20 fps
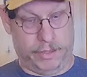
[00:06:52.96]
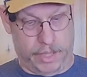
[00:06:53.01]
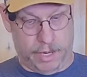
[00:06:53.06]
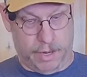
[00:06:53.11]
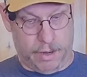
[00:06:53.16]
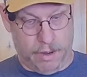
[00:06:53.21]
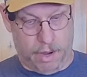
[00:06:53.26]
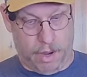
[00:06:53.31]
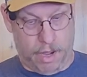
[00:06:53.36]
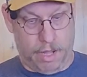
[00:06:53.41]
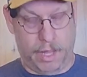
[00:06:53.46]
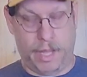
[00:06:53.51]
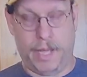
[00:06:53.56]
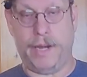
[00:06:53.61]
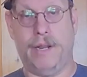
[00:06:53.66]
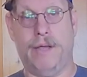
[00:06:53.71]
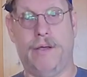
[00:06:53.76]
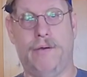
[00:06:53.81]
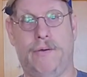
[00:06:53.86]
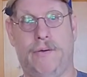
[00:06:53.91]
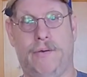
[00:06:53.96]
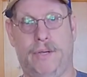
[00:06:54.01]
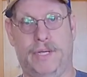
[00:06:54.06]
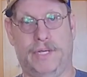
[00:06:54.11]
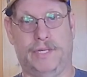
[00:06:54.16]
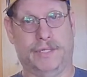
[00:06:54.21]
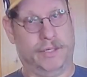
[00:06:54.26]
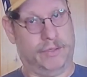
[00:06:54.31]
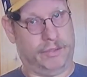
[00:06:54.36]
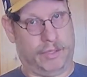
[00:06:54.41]
you. All I know
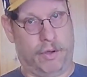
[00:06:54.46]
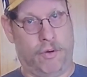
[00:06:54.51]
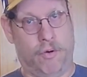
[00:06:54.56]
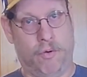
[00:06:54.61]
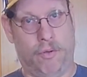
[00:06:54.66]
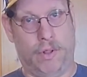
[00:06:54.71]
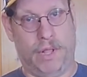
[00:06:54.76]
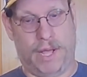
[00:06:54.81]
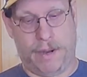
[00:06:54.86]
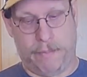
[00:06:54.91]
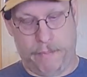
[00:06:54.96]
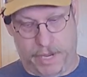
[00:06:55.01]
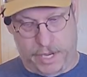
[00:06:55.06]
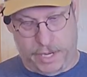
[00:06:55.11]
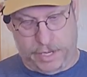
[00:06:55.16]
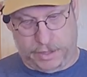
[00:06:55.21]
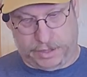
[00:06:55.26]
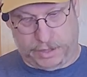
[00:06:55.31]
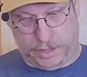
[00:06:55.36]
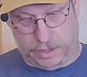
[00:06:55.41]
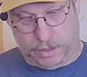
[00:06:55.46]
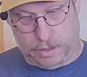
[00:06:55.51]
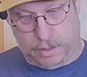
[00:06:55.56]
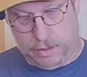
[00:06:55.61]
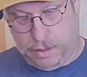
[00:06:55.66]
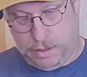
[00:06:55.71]
is there's a whole lot of beans here.